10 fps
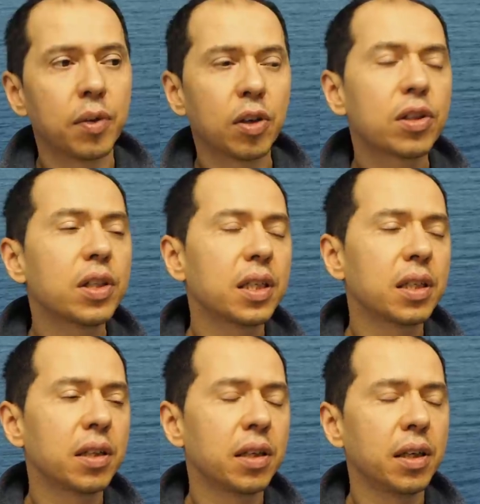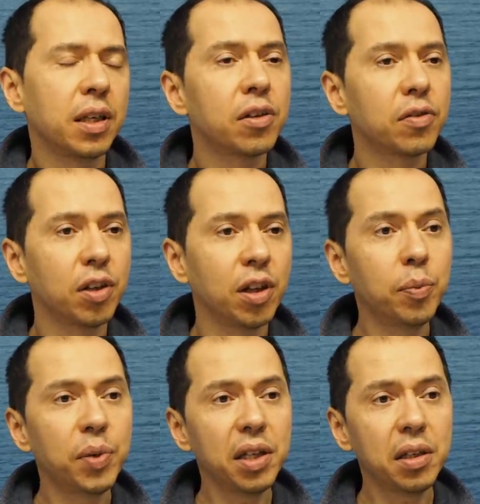also, this is the year of the
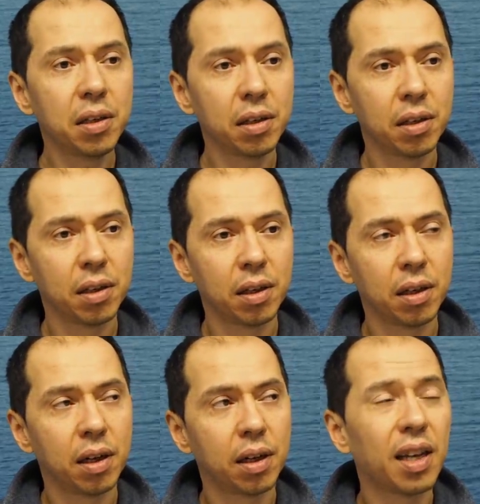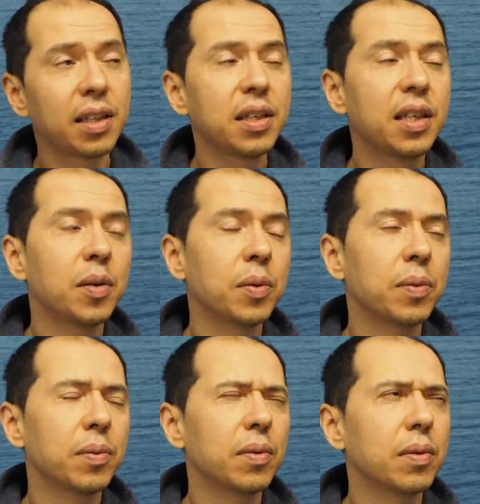Olympiad. Yeah. Last year
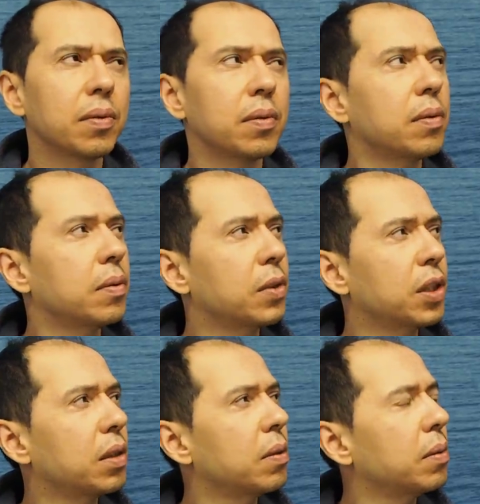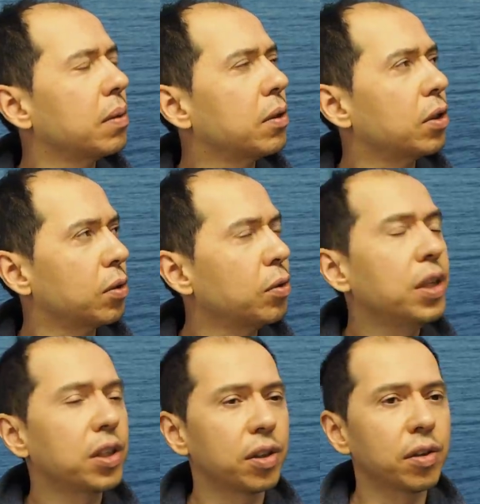was it? No, two
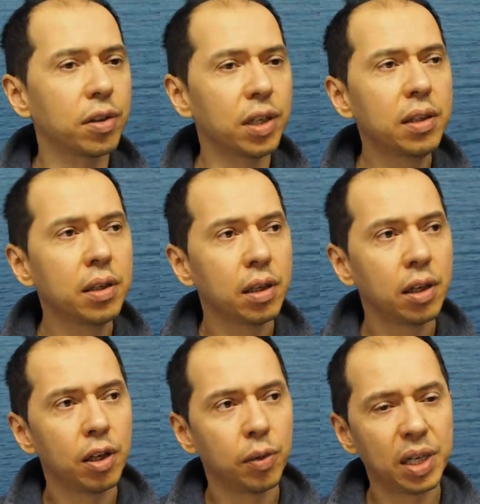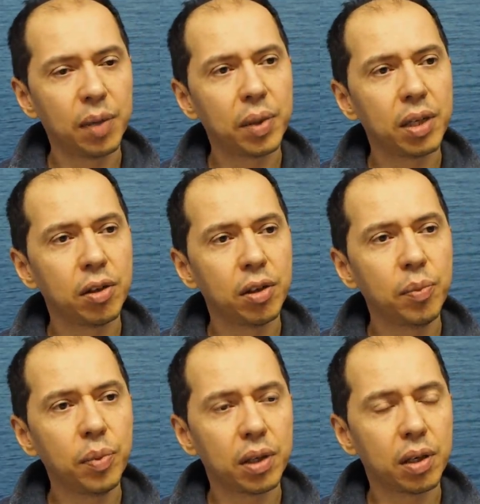years ago. Yeah. Yeah. When I played the
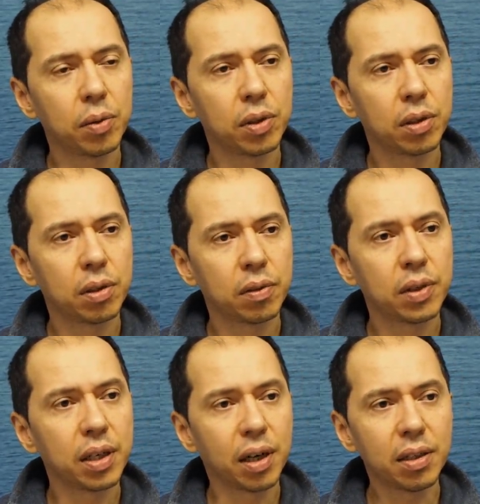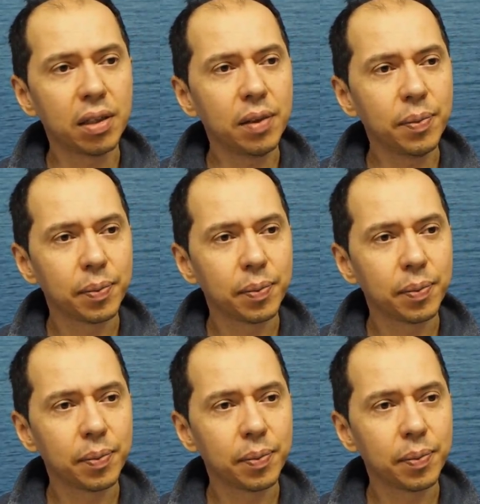Olympiad, I was very rusty